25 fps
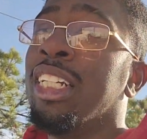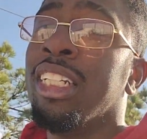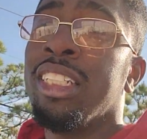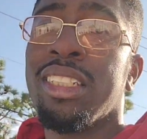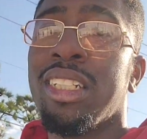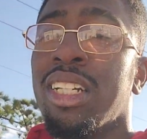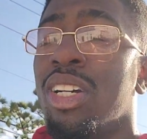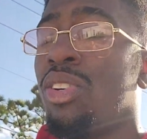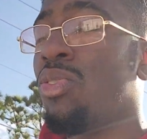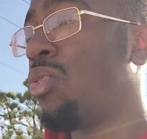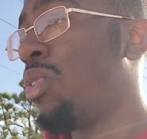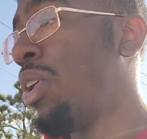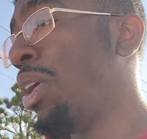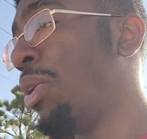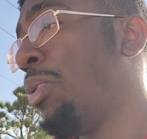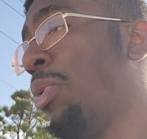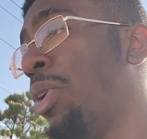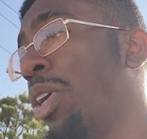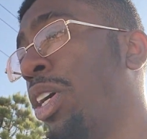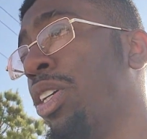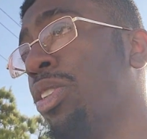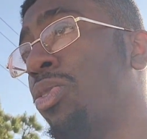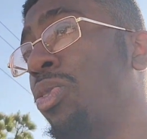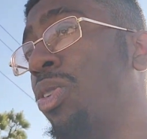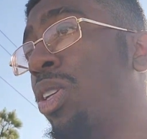that stuff like
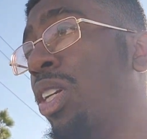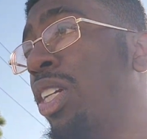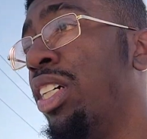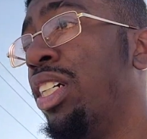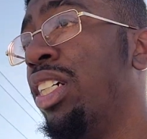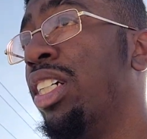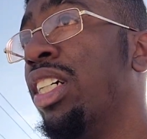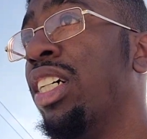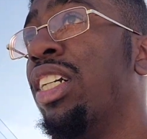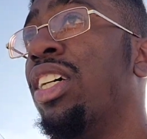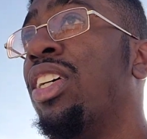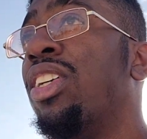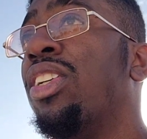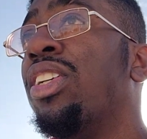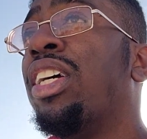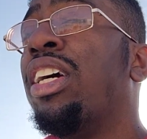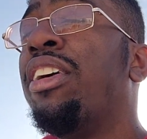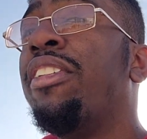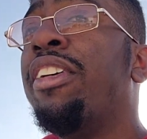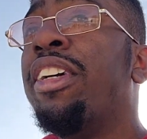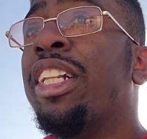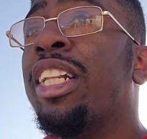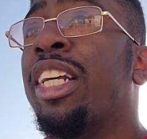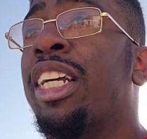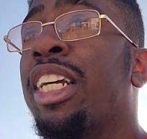works really good on
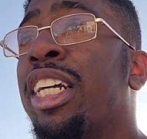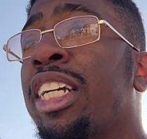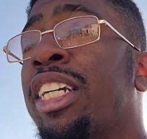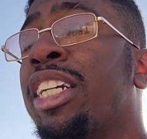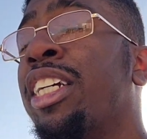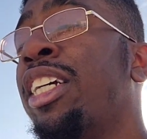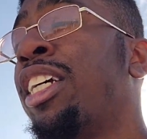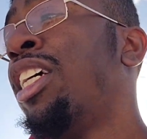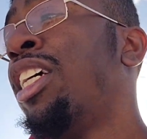everything.